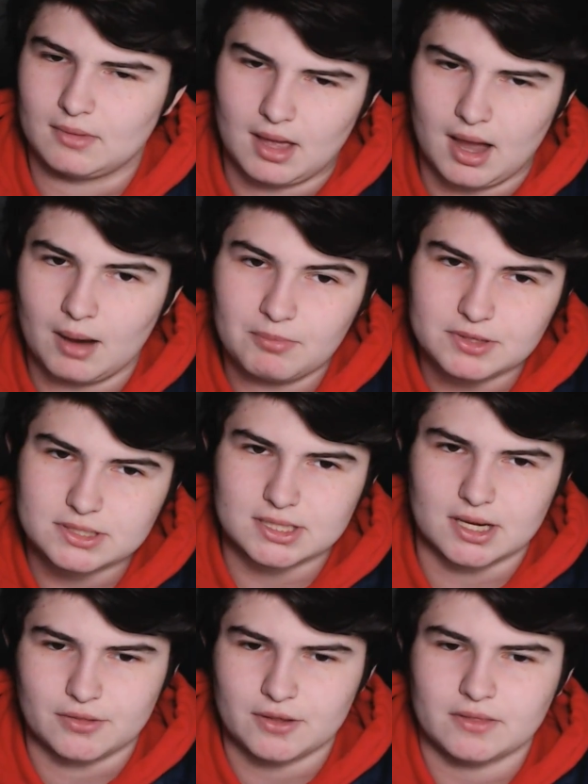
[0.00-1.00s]

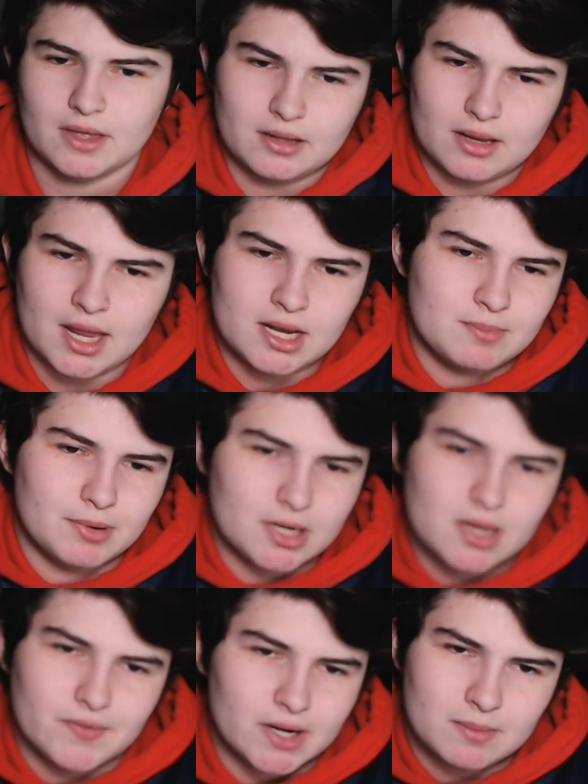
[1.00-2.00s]
Obviously, I think that anybody
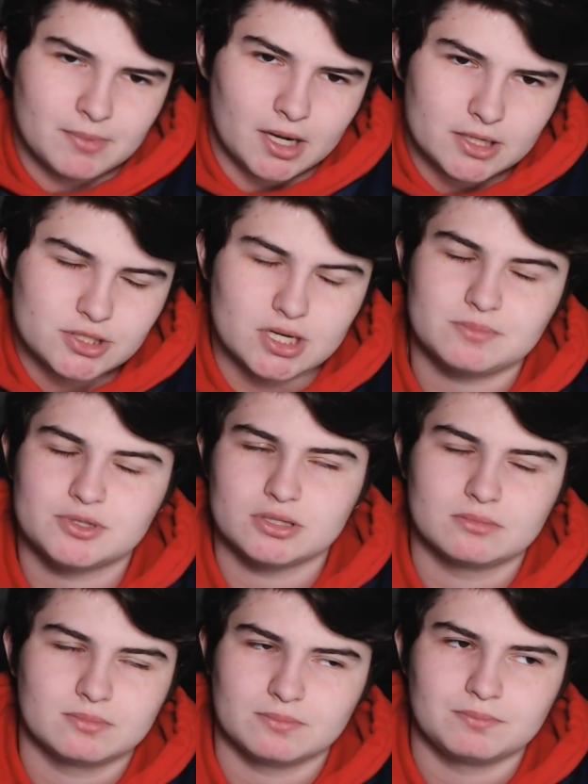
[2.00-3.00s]
of any body shape
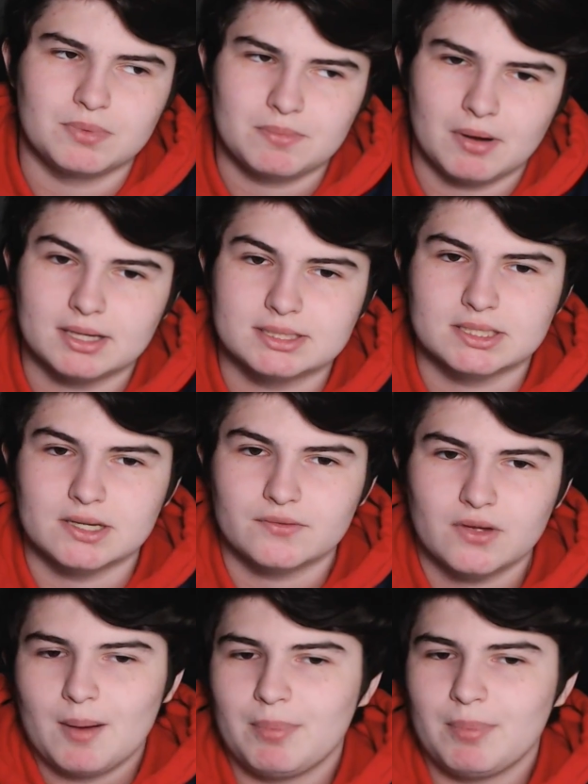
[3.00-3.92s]
should be positive,